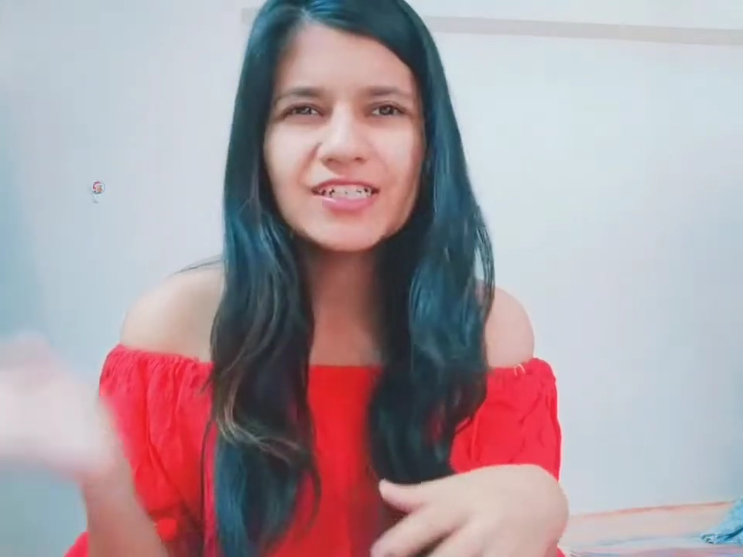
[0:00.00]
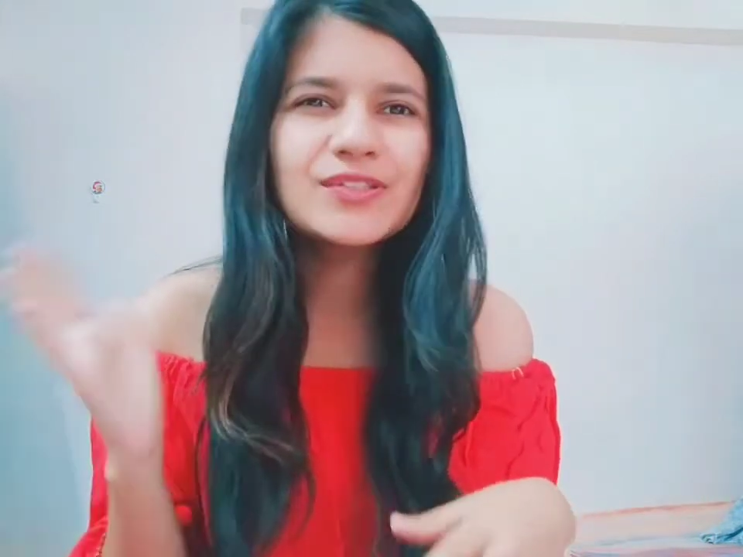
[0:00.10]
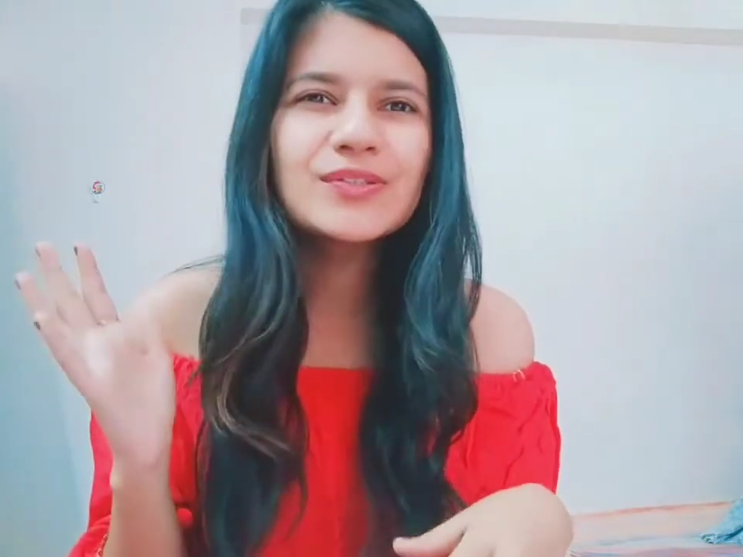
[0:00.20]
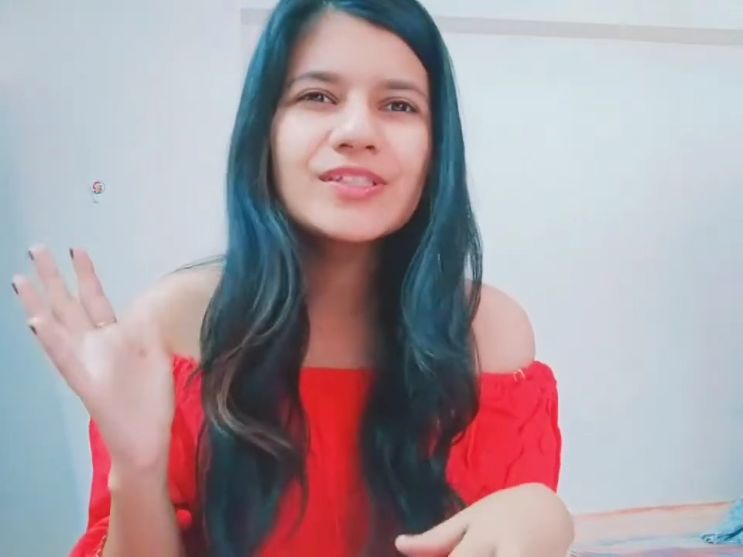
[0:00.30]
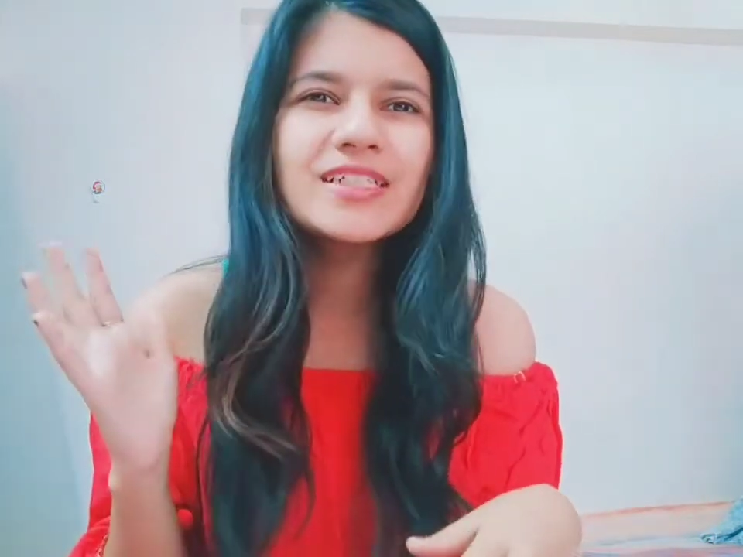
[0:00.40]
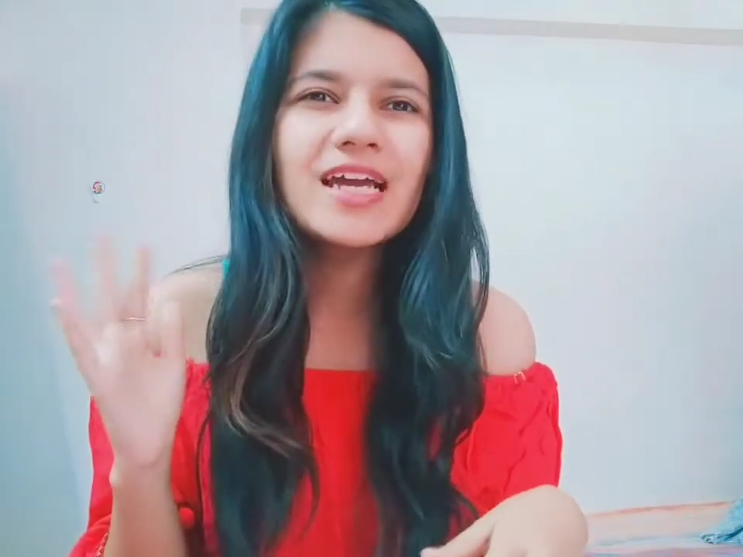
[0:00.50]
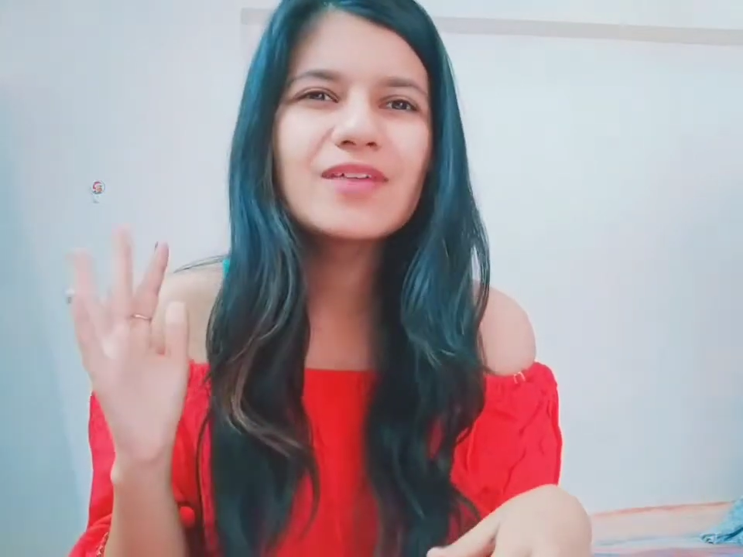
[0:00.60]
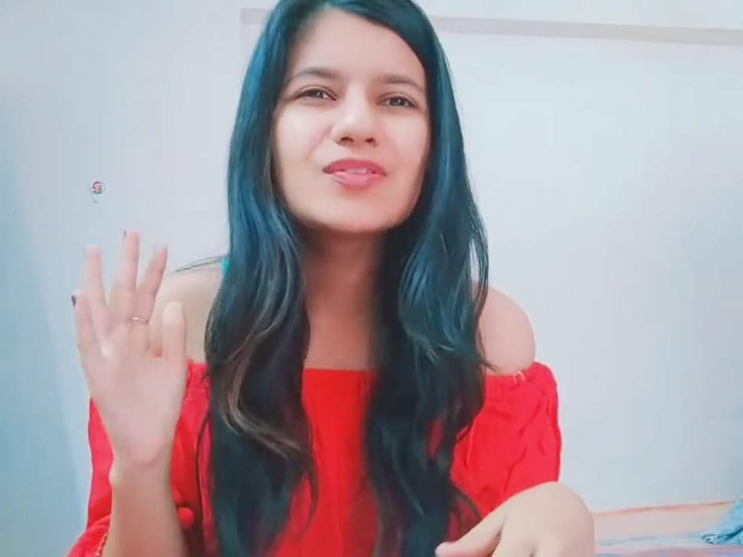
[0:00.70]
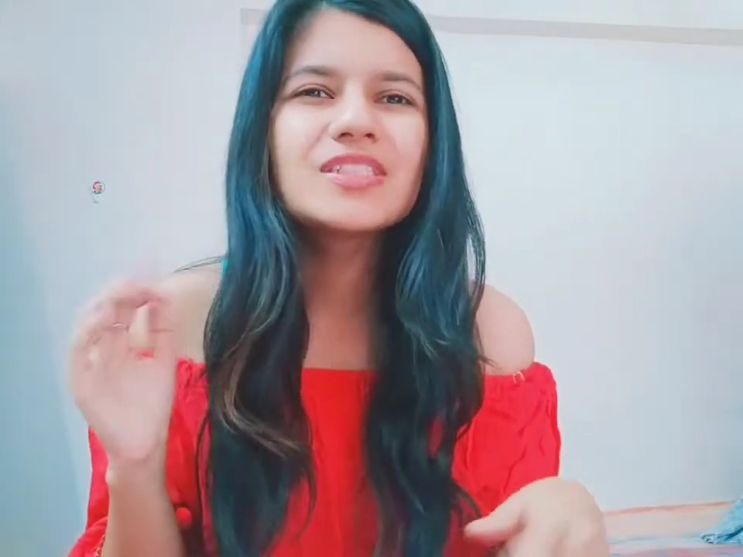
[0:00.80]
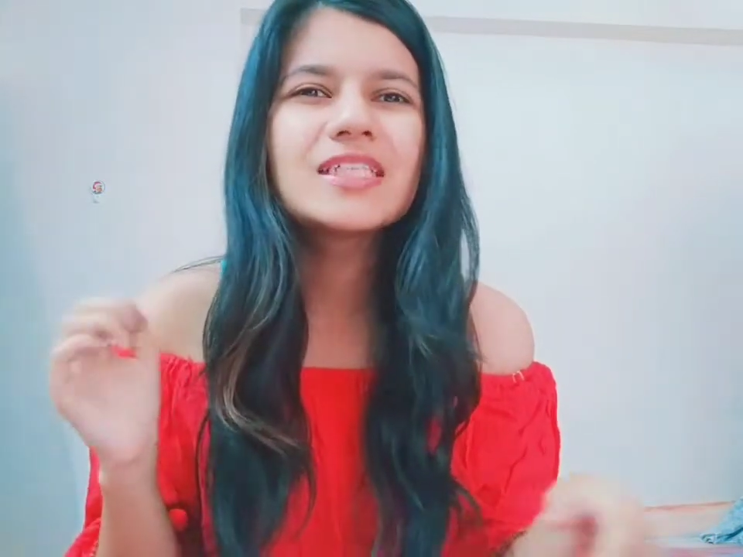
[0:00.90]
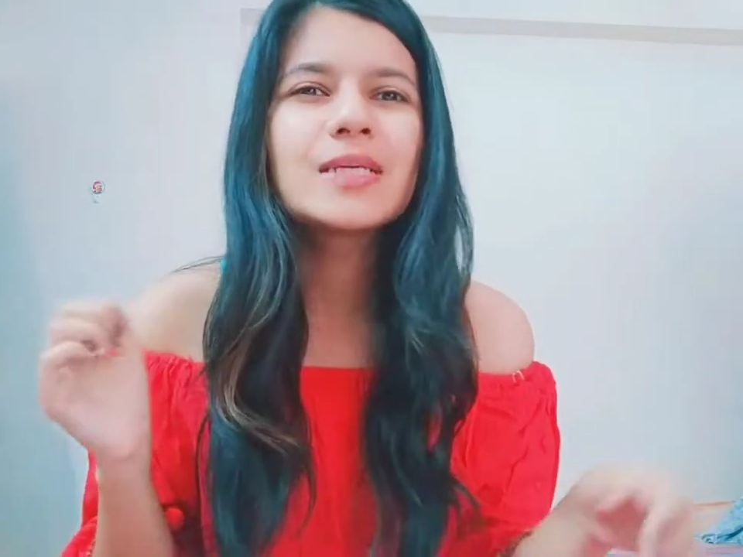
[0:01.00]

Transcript: routine, I would say,